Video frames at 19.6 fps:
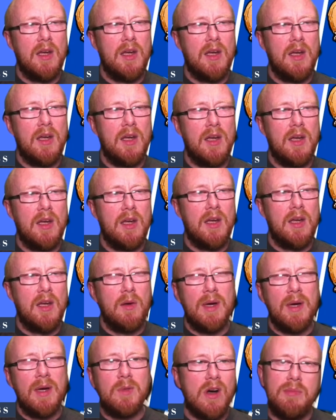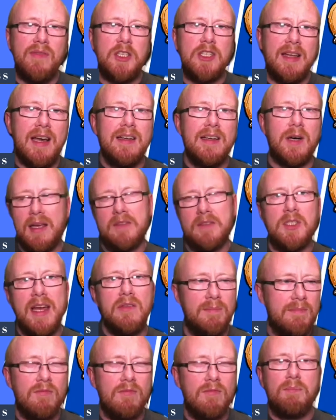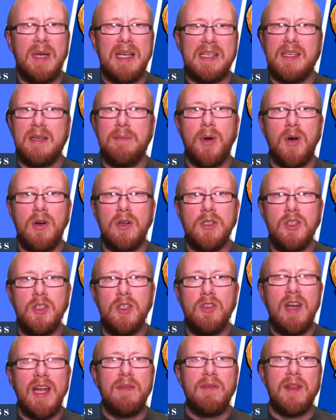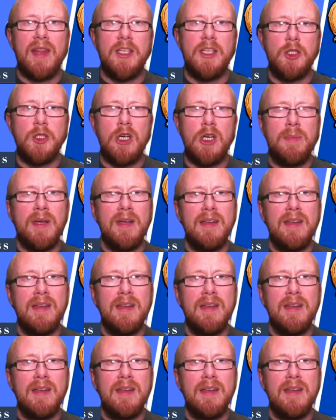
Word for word: USA, it's all professional. Basically, bought a new rig for their job.